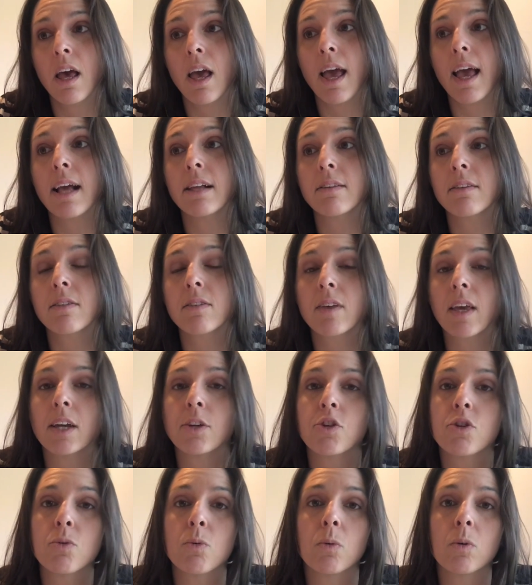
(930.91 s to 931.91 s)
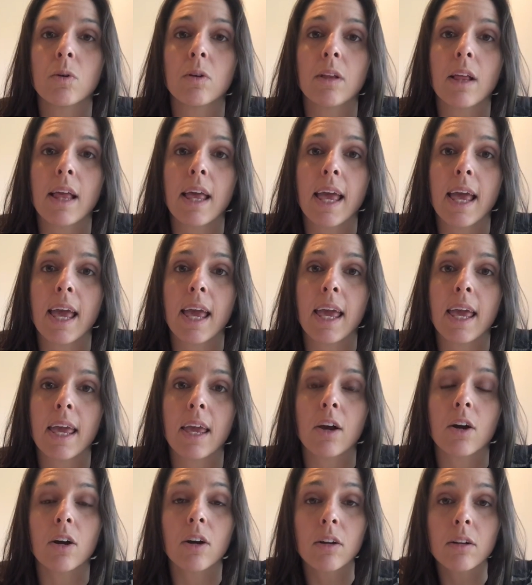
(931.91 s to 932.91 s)
and schedule
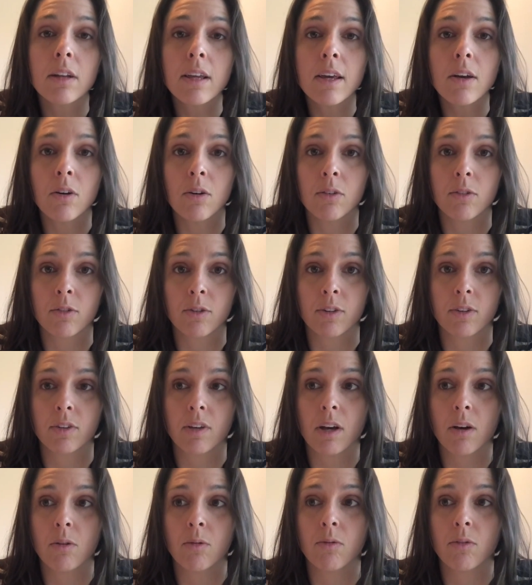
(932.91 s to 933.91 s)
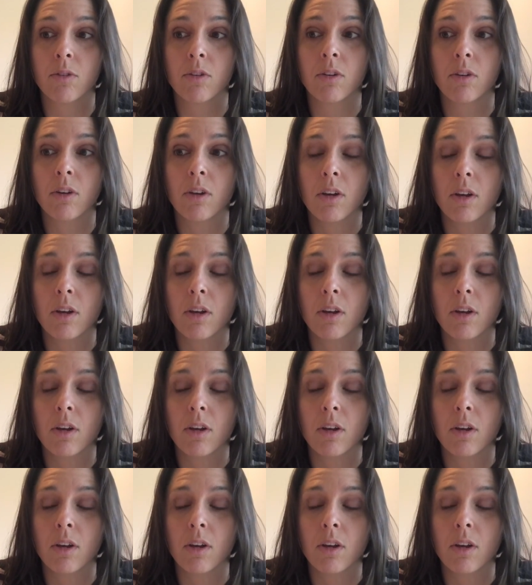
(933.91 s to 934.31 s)
a early ultrasound.